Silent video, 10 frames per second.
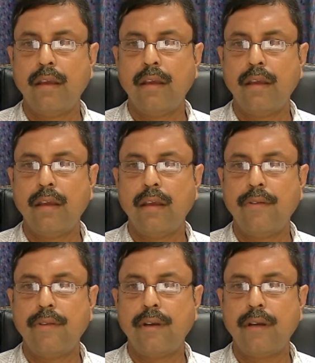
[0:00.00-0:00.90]

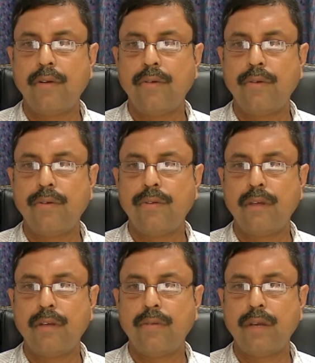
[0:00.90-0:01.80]
answered your
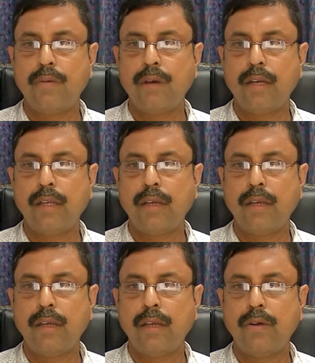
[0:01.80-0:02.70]
question. We are working on
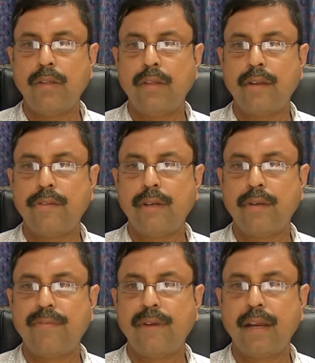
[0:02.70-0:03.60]
the transcript
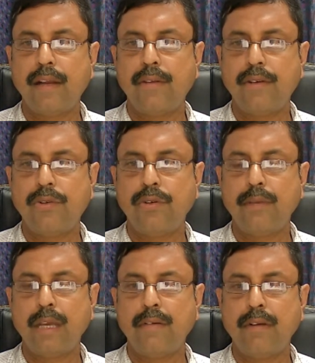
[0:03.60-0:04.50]
files. It should be
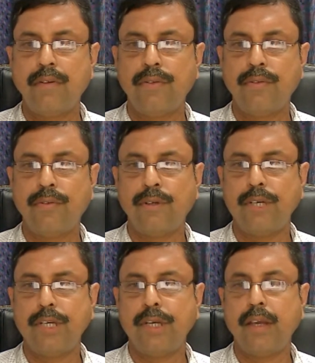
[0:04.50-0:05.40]
available soon.
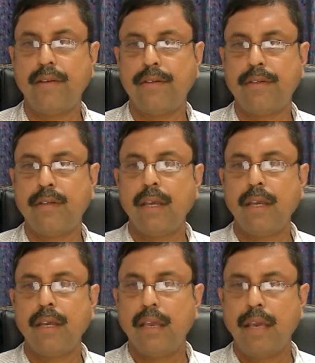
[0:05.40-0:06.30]
Rishikesh.
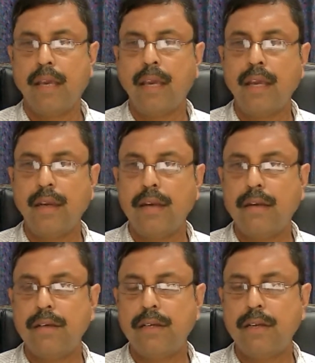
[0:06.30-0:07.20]
Again,
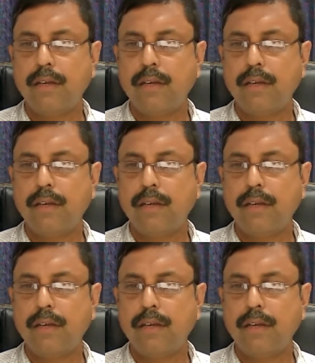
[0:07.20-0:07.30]
Rishikesh is